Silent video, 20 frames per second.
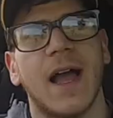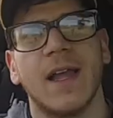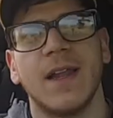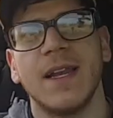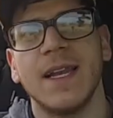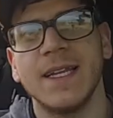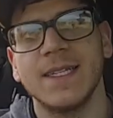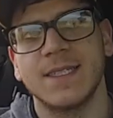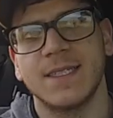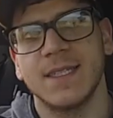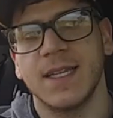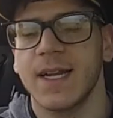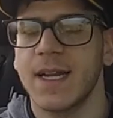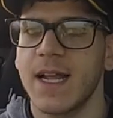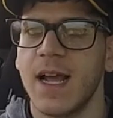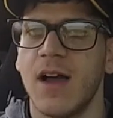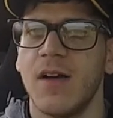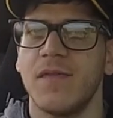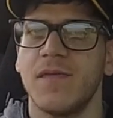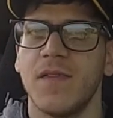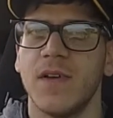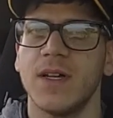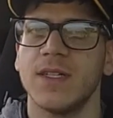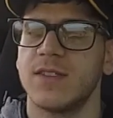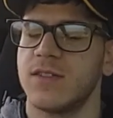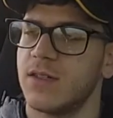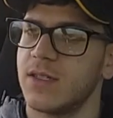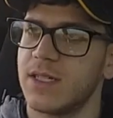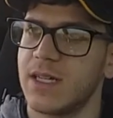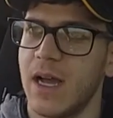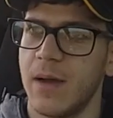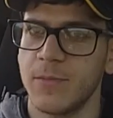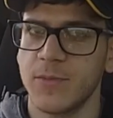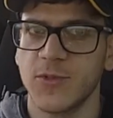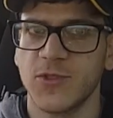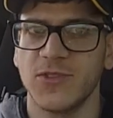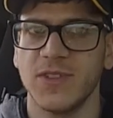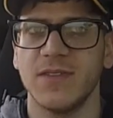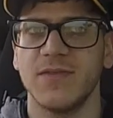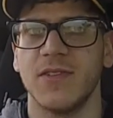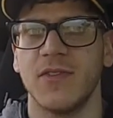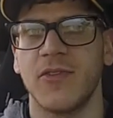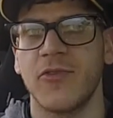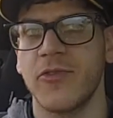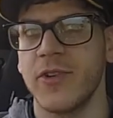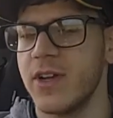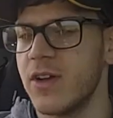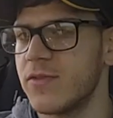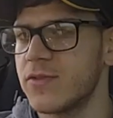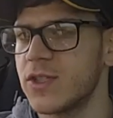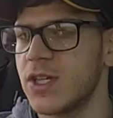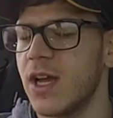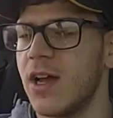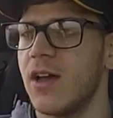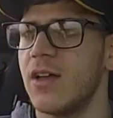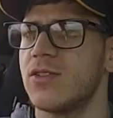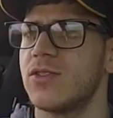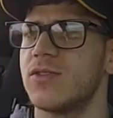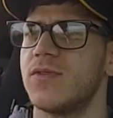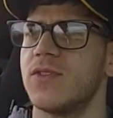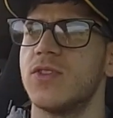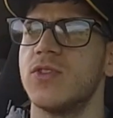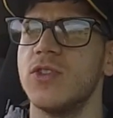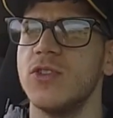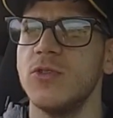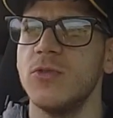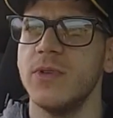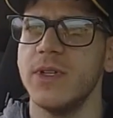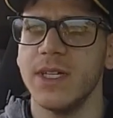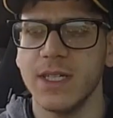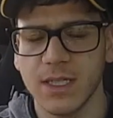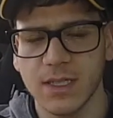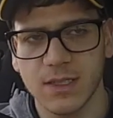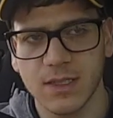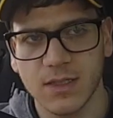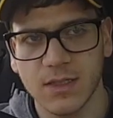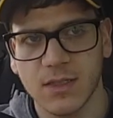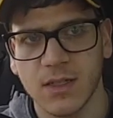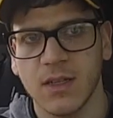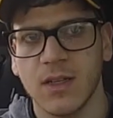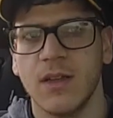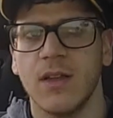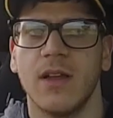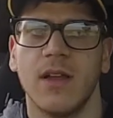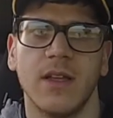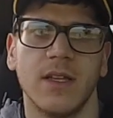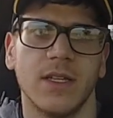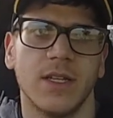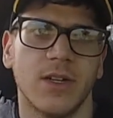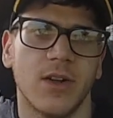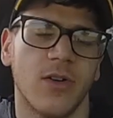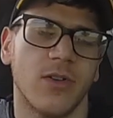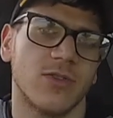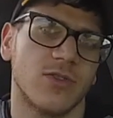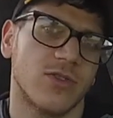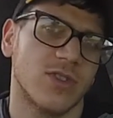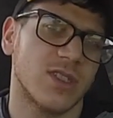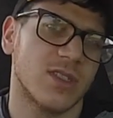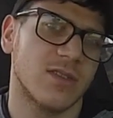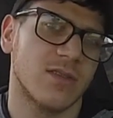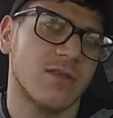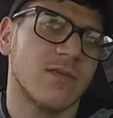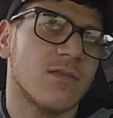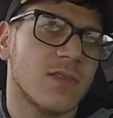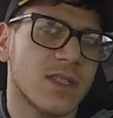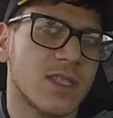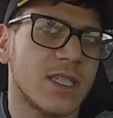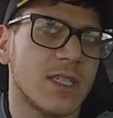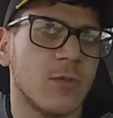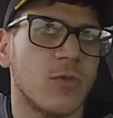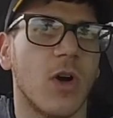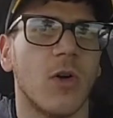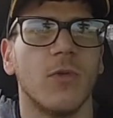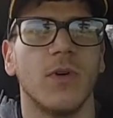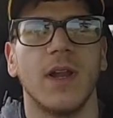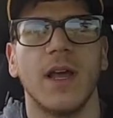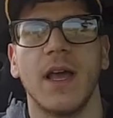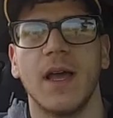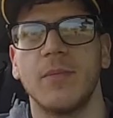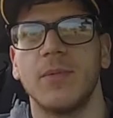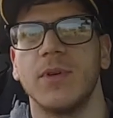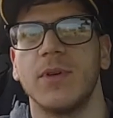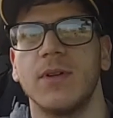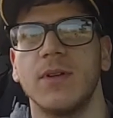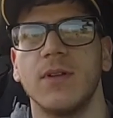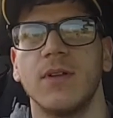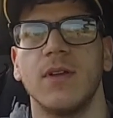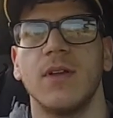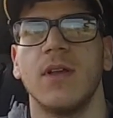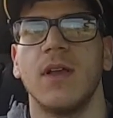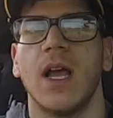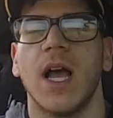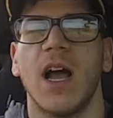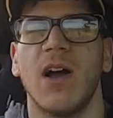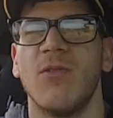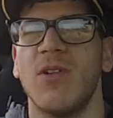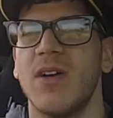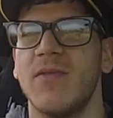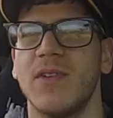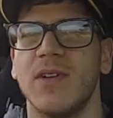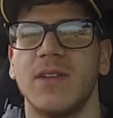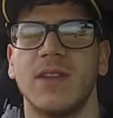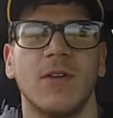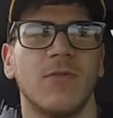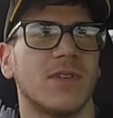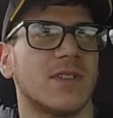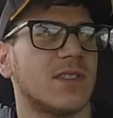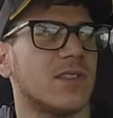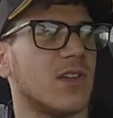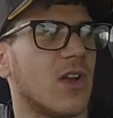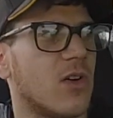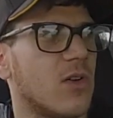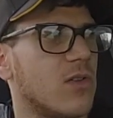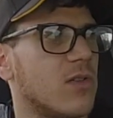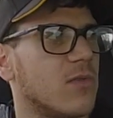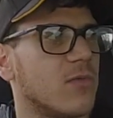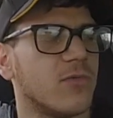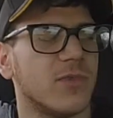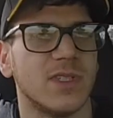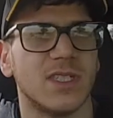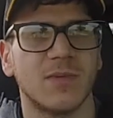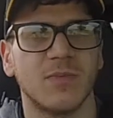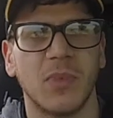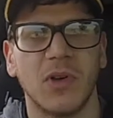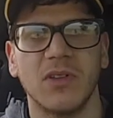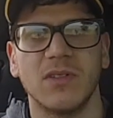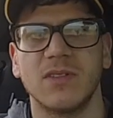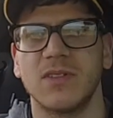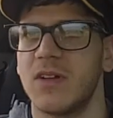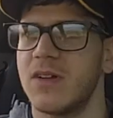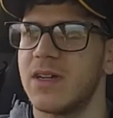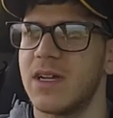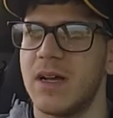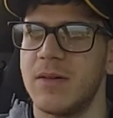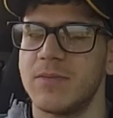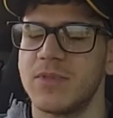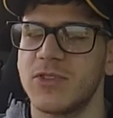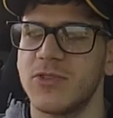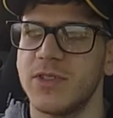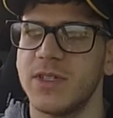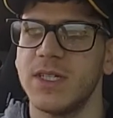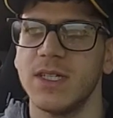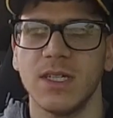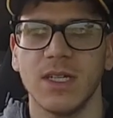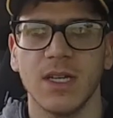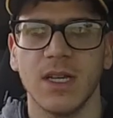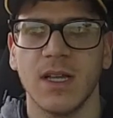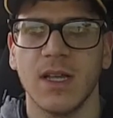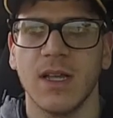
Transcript: I listed the car first on Gumtree for free of charge for 2 weeks, you know, just to see what will happen. However, there was no response on Gumtree,